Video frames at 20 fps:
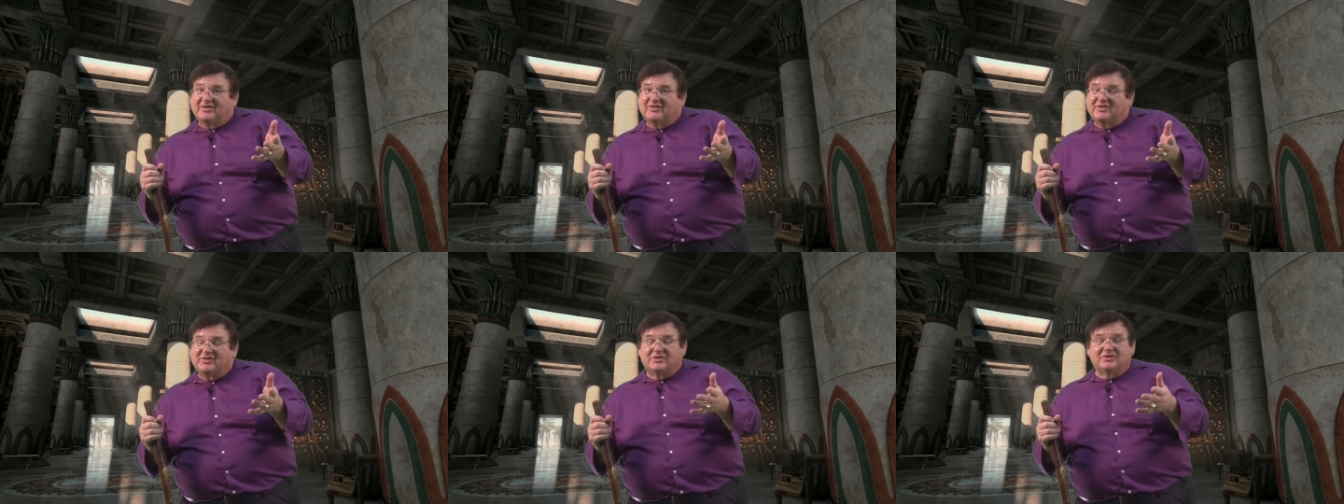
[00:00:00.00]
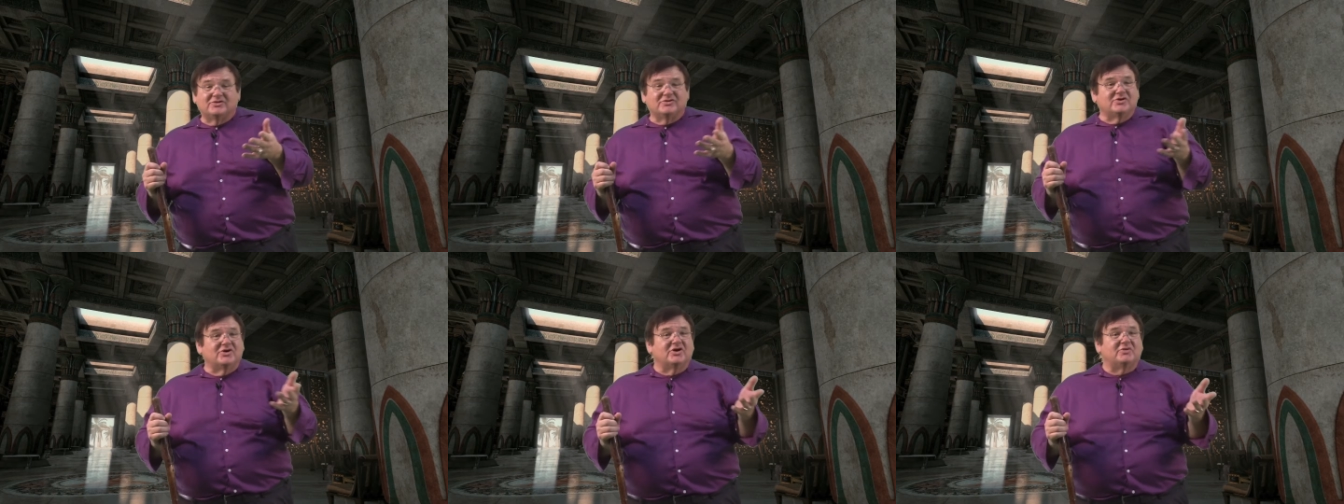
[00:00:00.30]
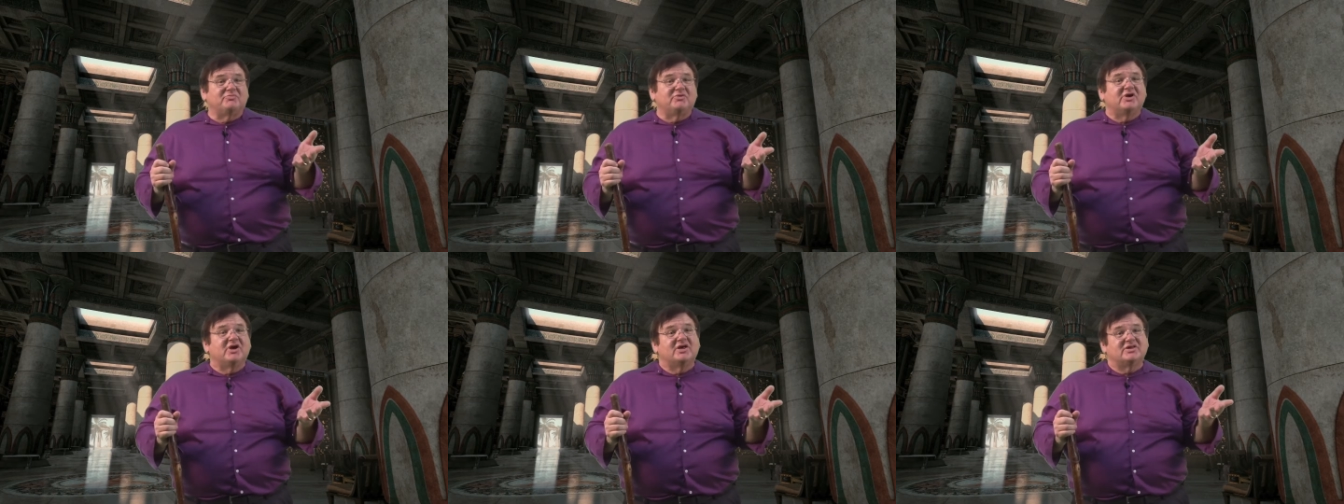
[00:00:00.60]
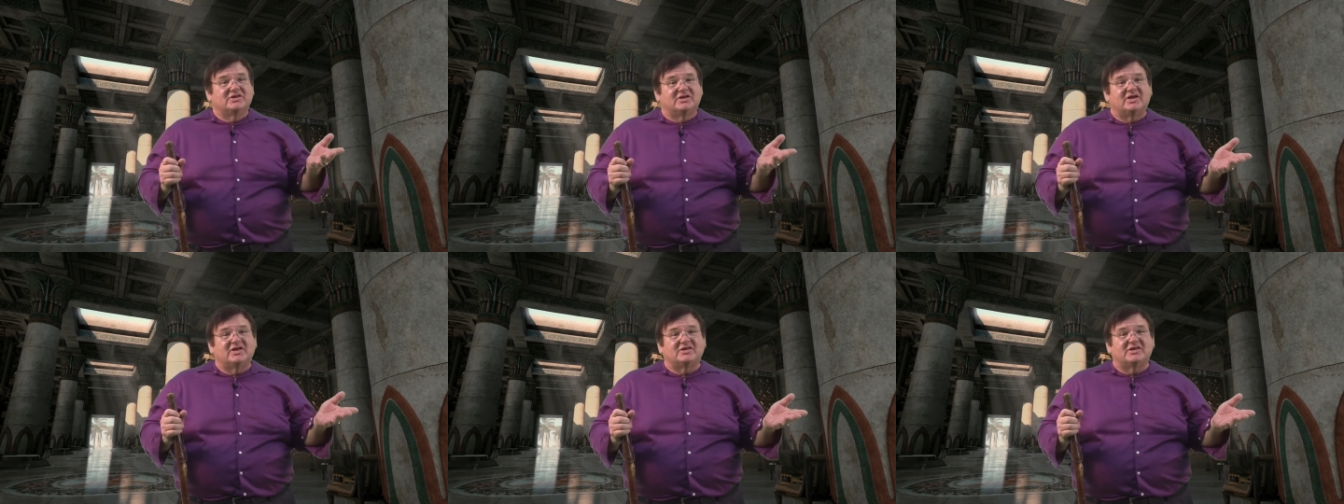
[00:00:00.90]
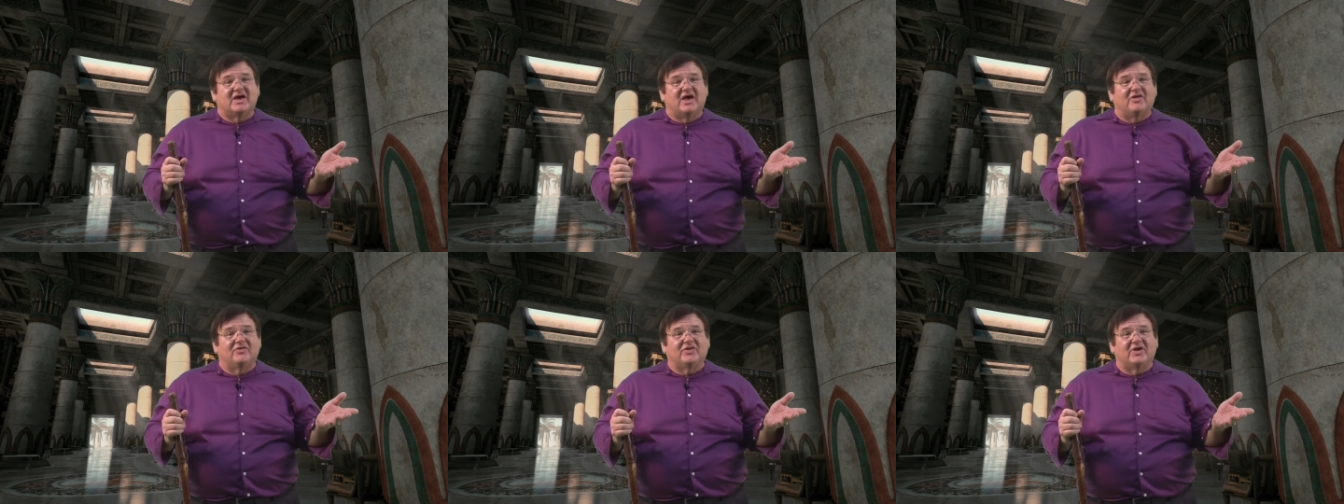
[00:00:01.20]
this is good because it
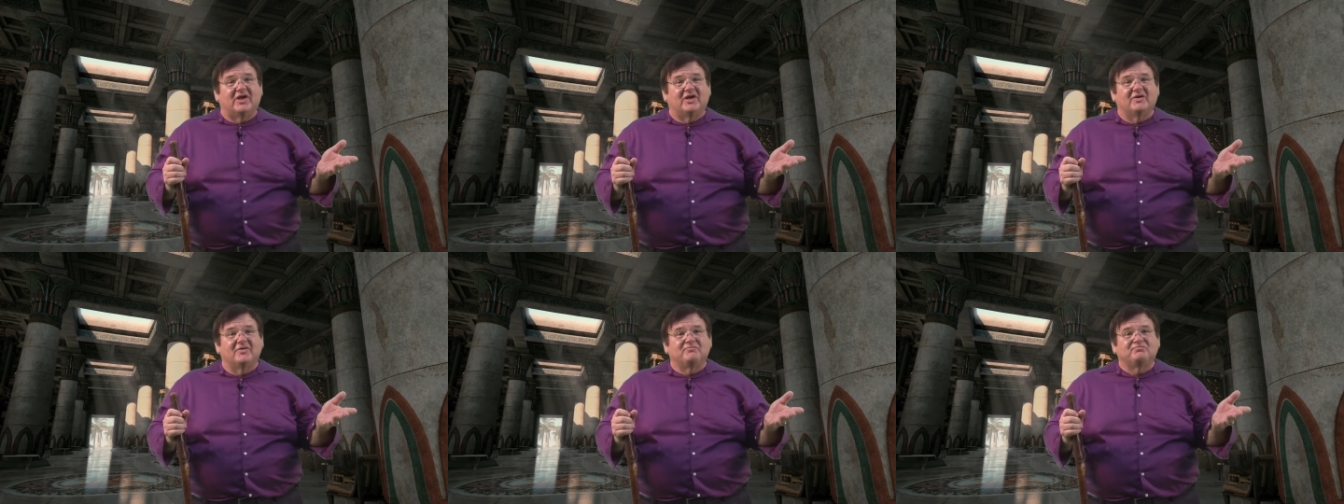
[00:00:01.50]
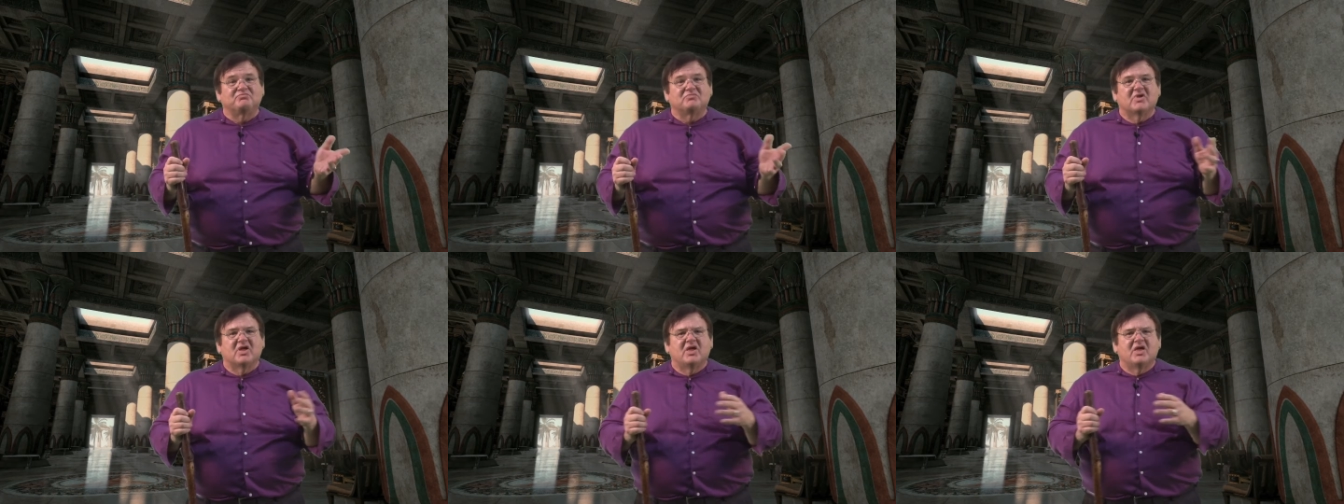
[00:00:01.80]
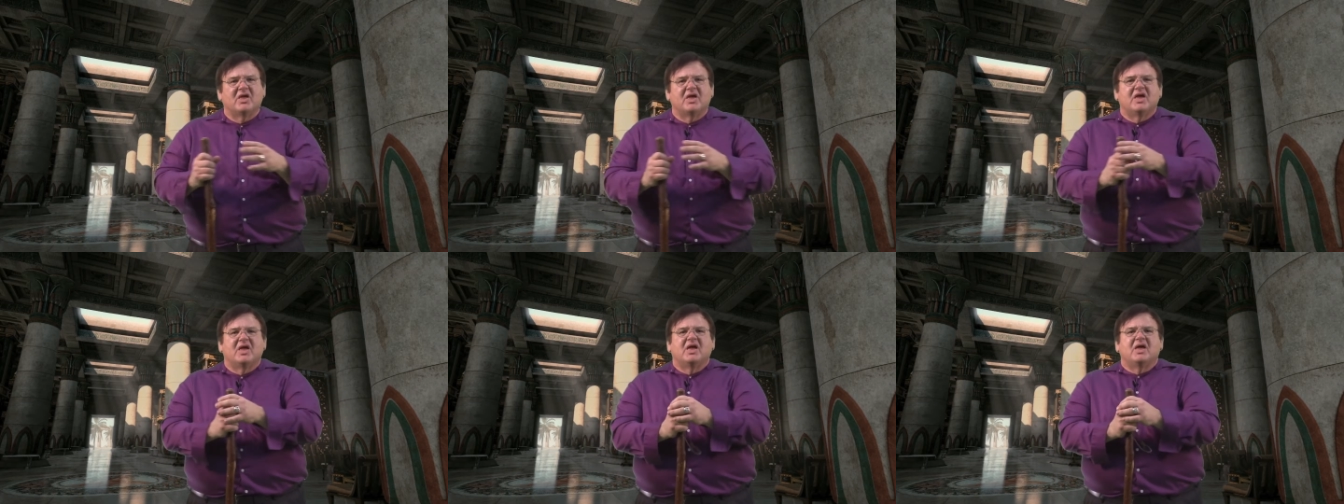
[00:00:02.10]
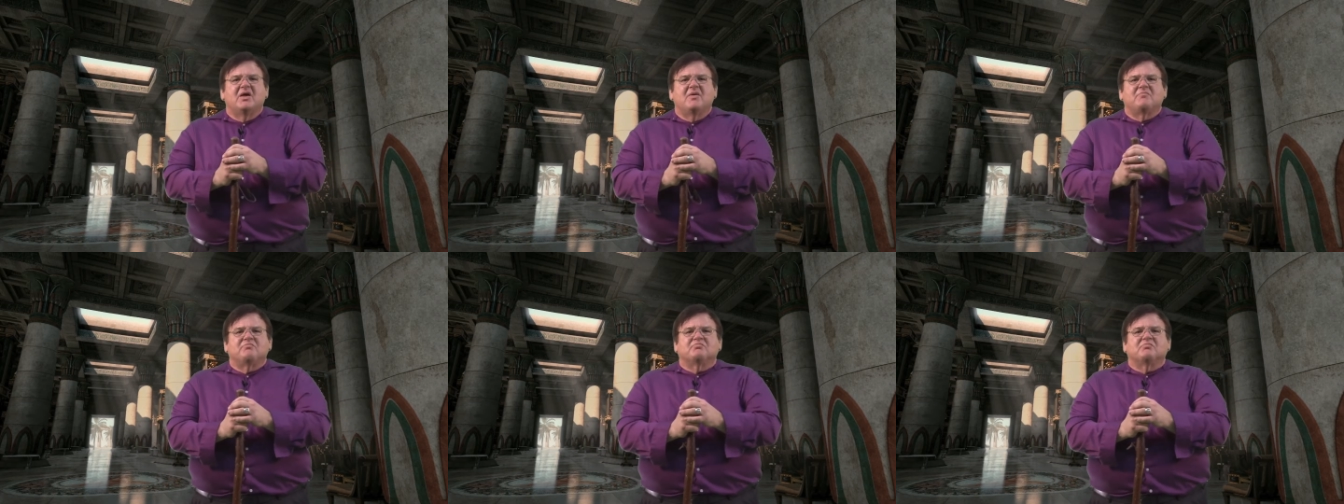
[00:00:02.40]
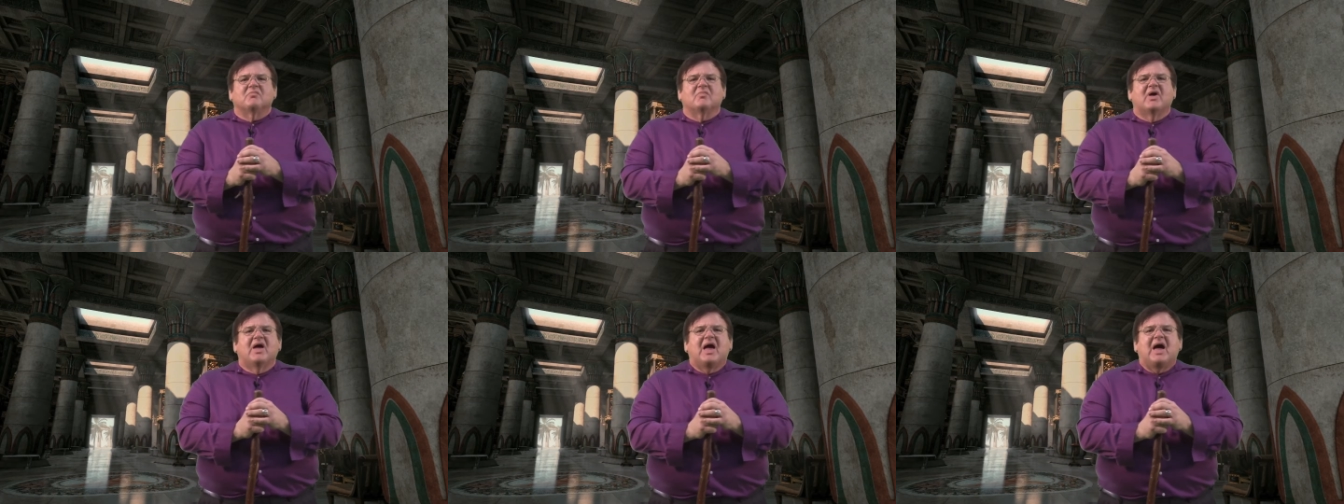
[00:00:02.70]
is healthy.
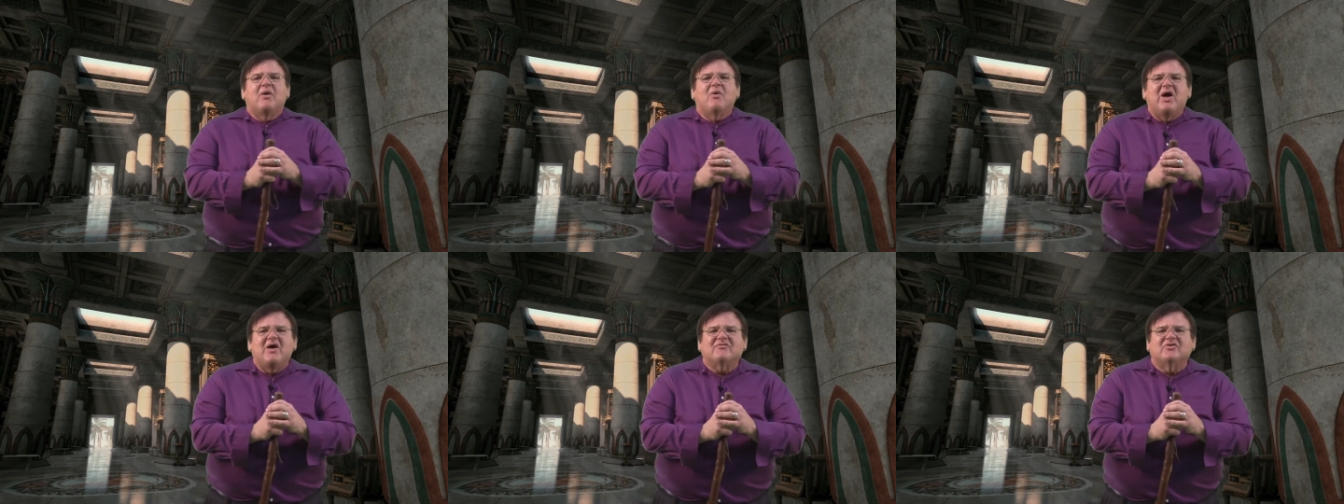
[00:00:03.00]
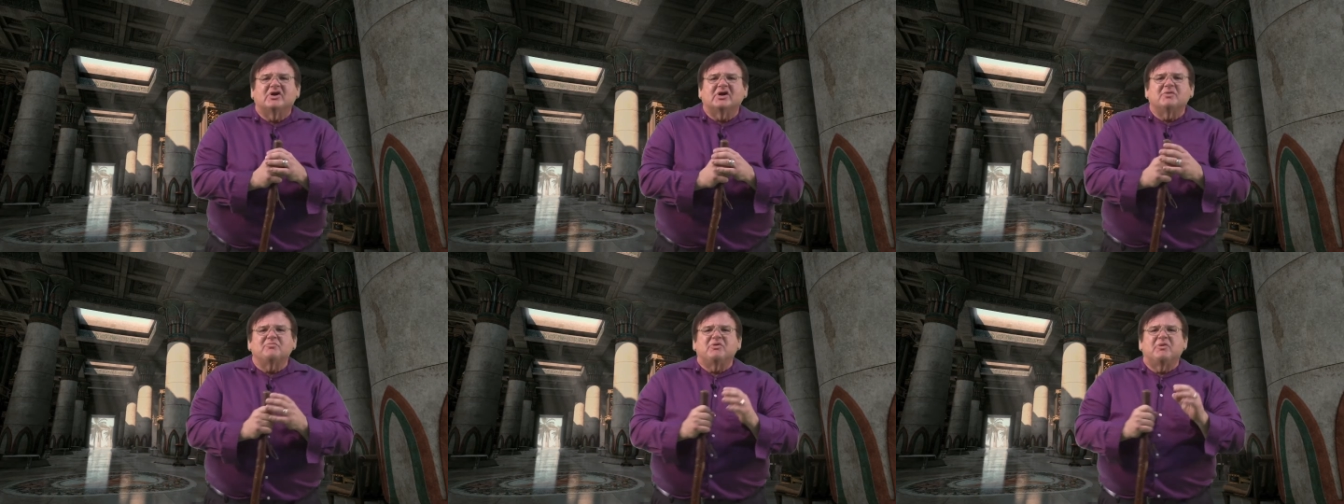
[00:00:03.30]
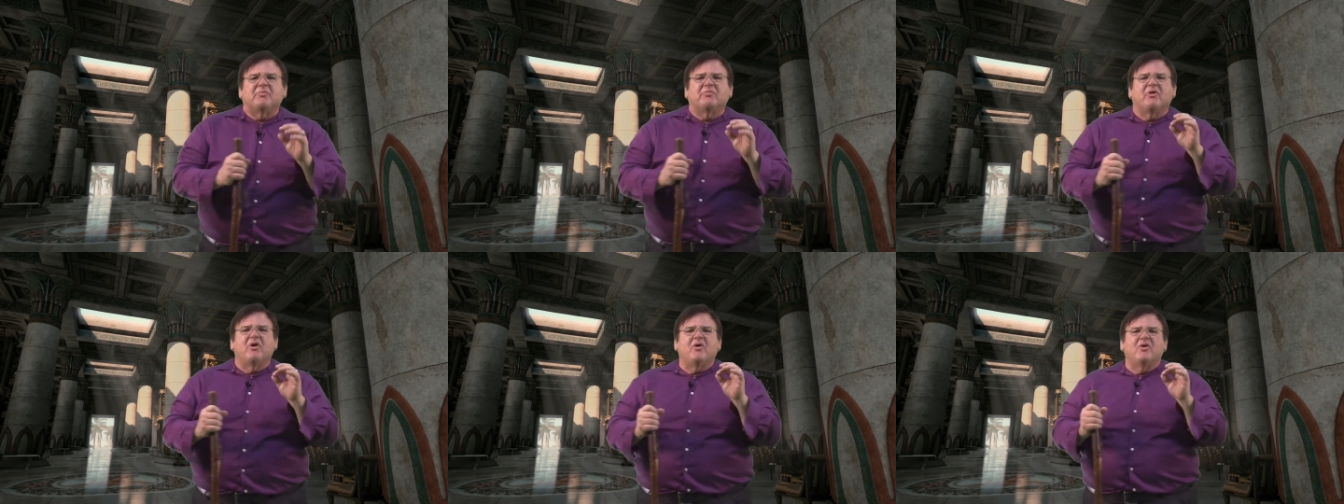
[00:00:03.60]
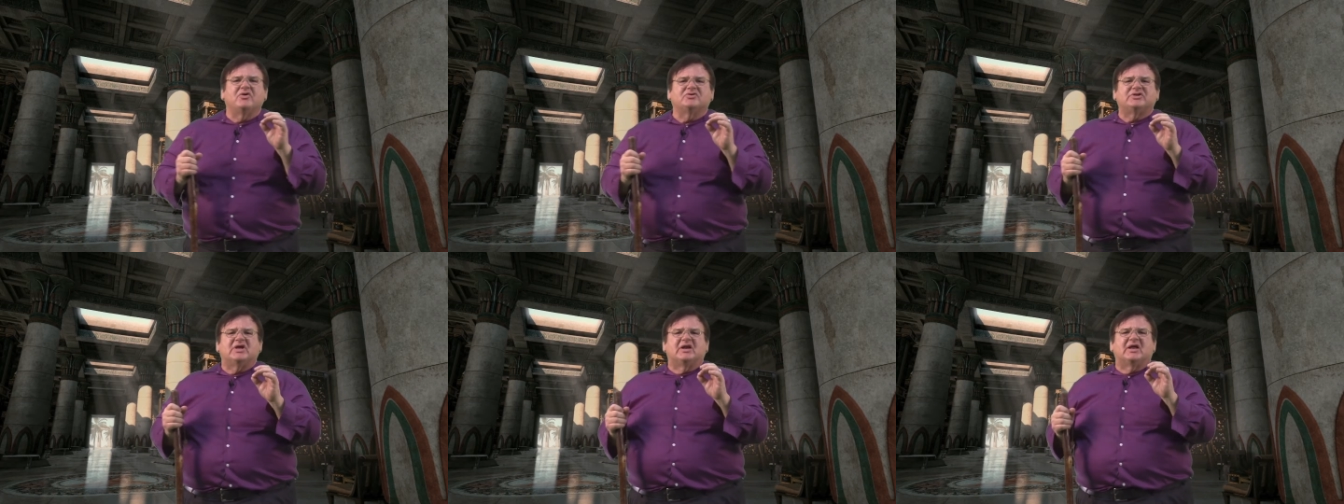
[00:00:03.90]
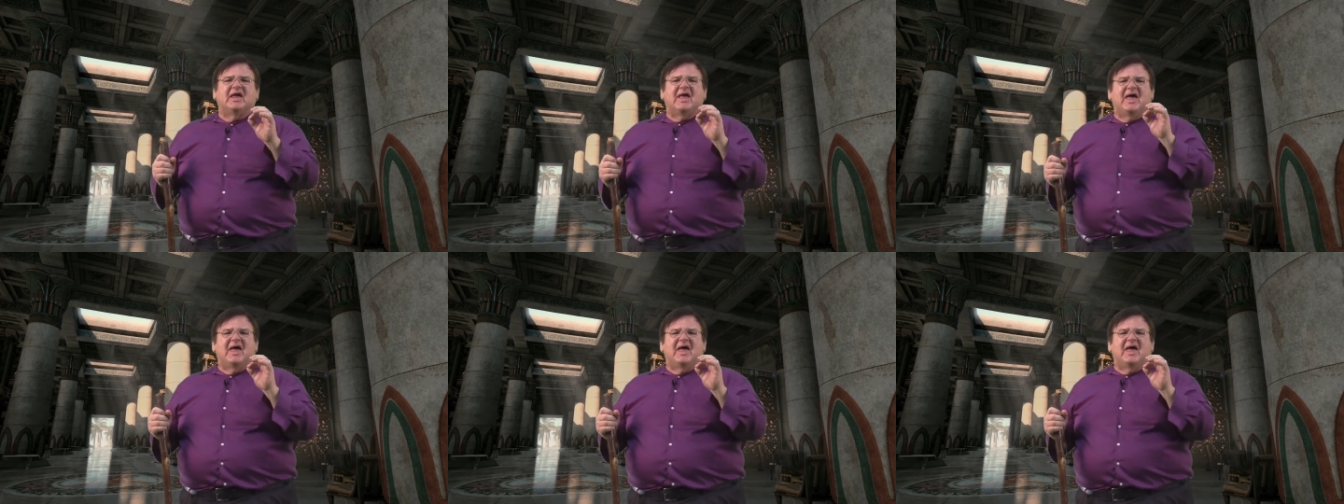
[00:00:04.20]
However, it can be proposed that a